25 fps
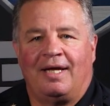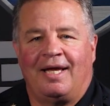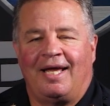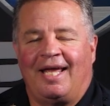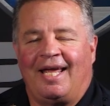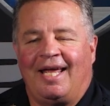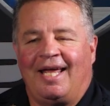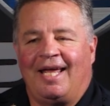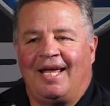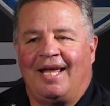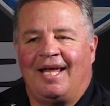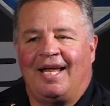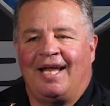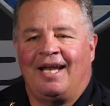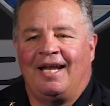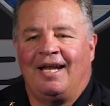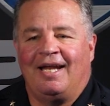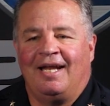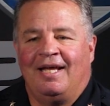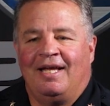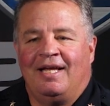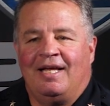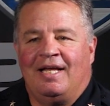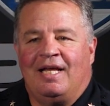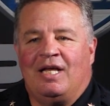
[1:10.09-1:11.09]

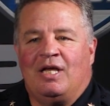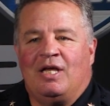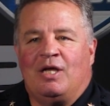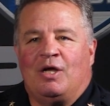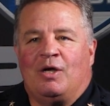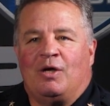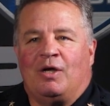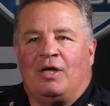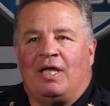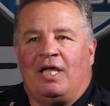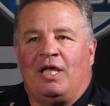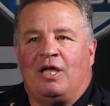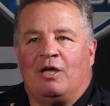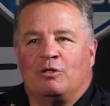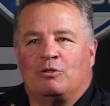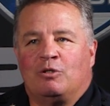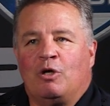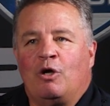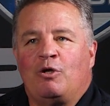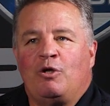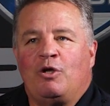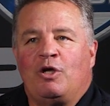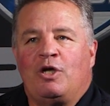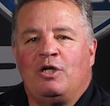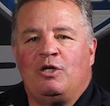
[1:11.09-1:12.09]
And he goes,
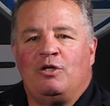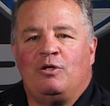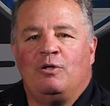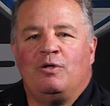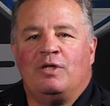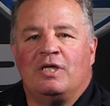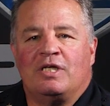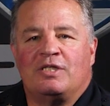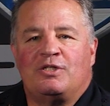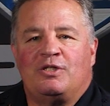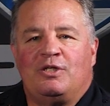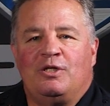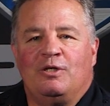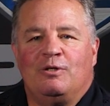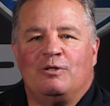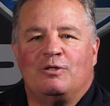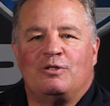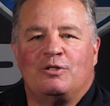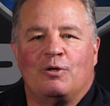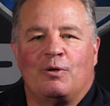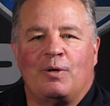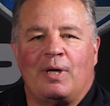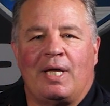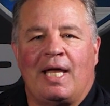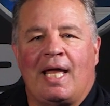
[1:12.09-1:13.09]
oh, you can do this too.
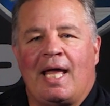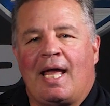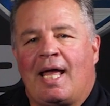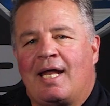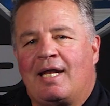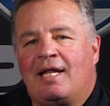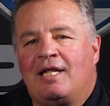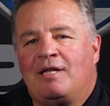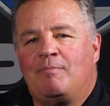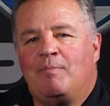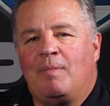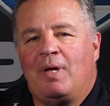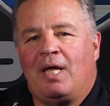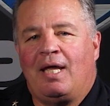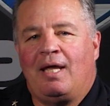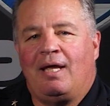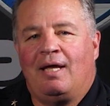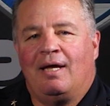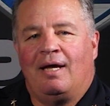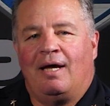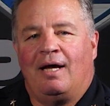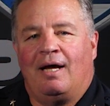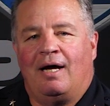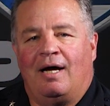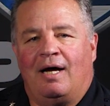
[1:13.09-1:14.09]
So he handed
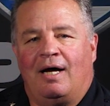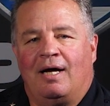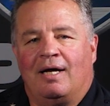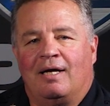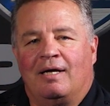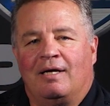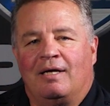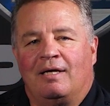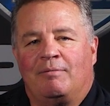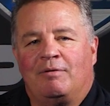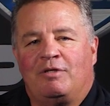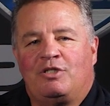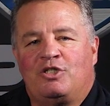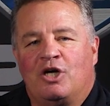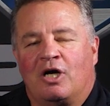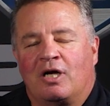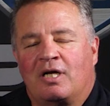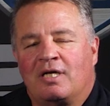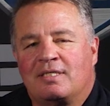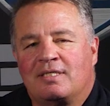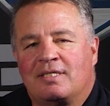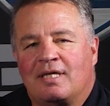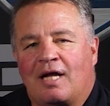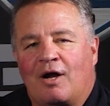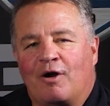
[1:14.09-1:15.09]
me a chunk
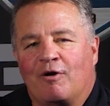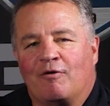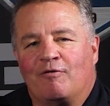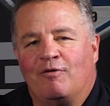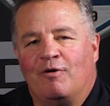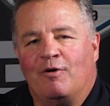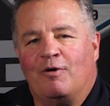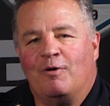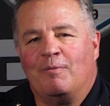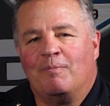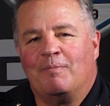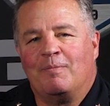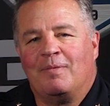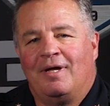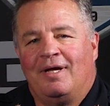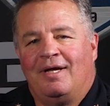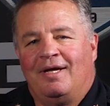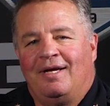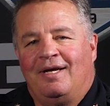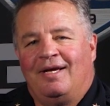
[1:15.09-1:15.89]
of styrofoam